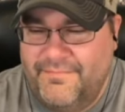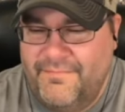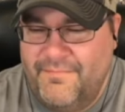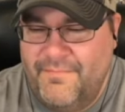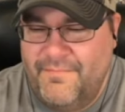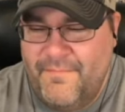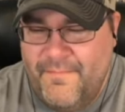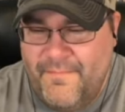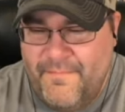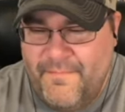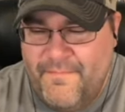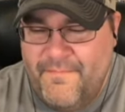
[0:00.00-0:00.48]

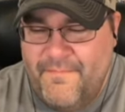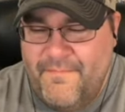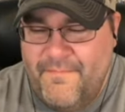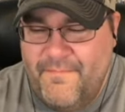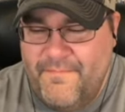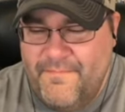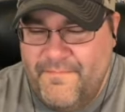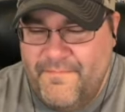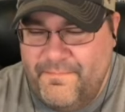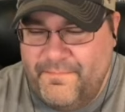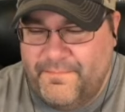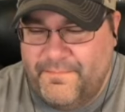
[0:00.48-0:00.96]

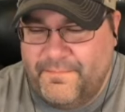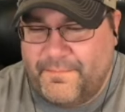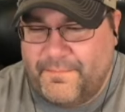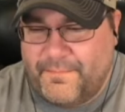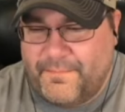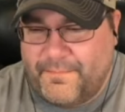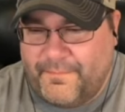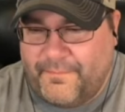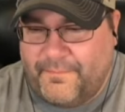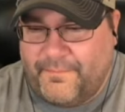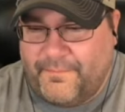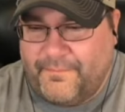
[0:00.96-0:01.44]

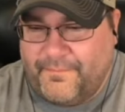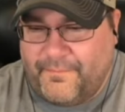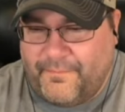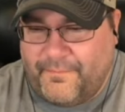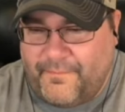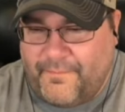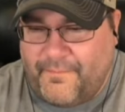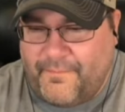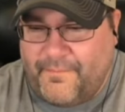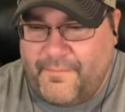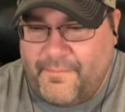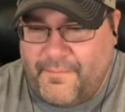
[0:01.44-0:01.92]

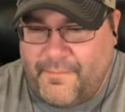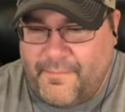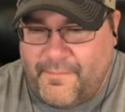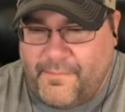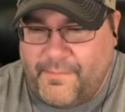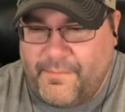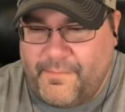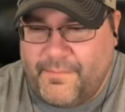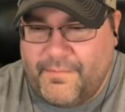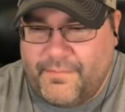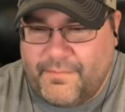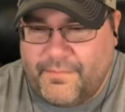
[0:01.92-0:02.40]

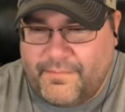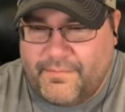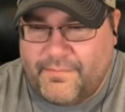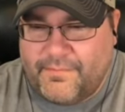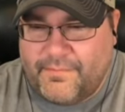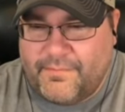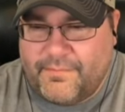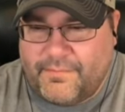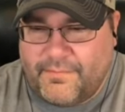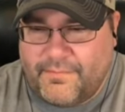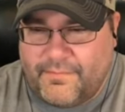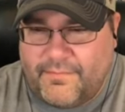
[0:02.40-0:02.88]

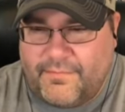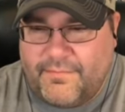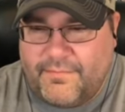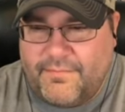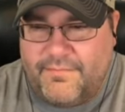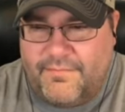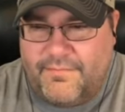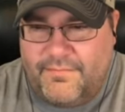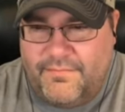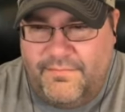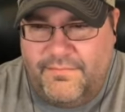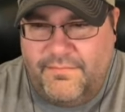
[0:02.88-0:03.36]

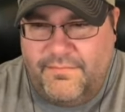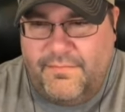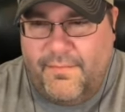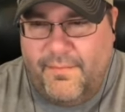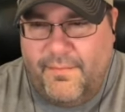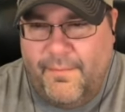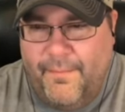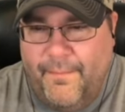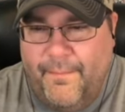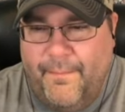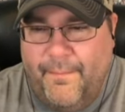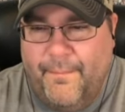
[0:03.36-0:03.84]

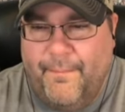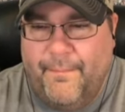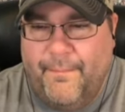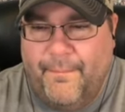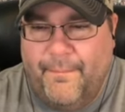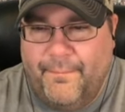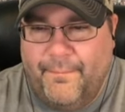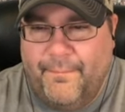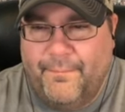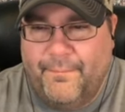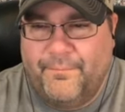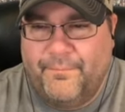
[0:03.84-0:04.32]

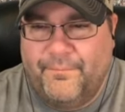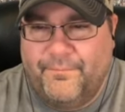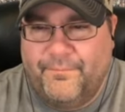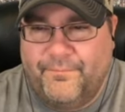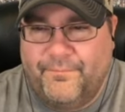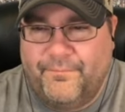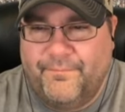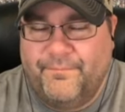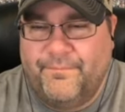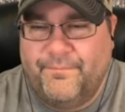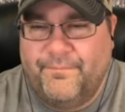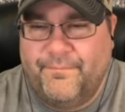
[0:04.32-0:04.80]

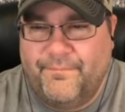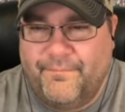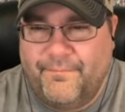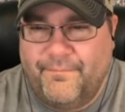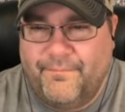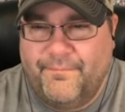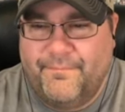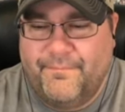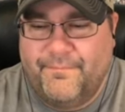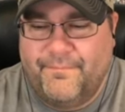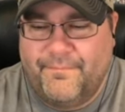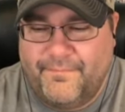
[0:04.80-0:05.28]

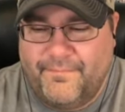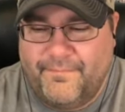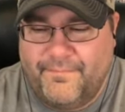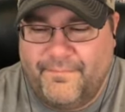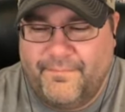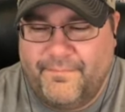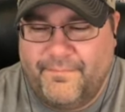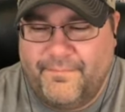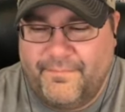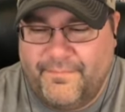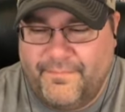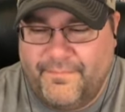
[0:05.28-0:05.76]

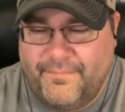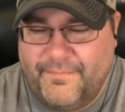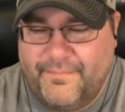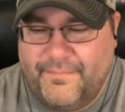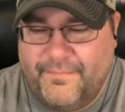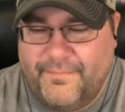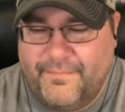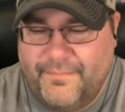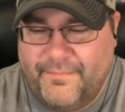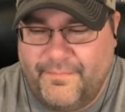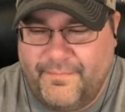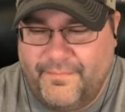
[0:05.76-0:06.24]

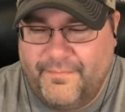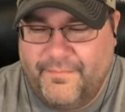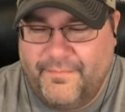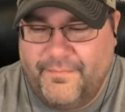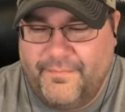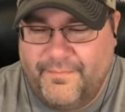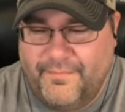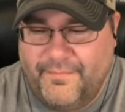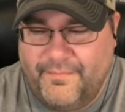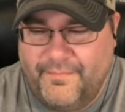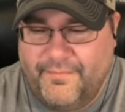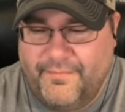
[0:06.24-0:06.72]

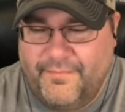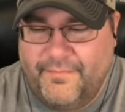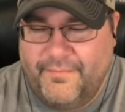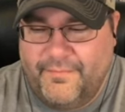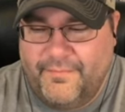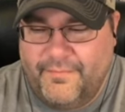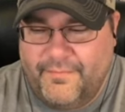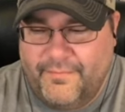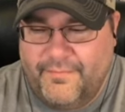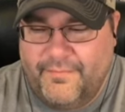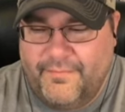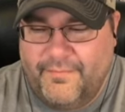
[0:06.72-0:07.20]

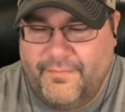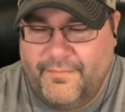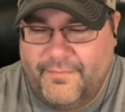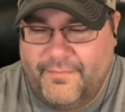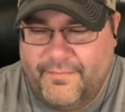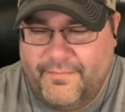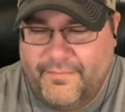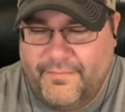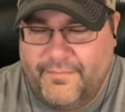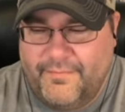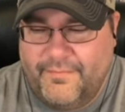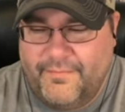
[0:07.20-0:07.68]

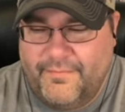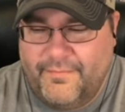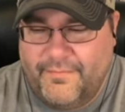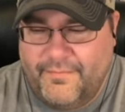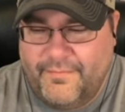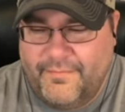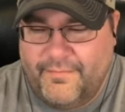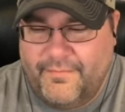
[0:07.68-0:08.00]
(silent)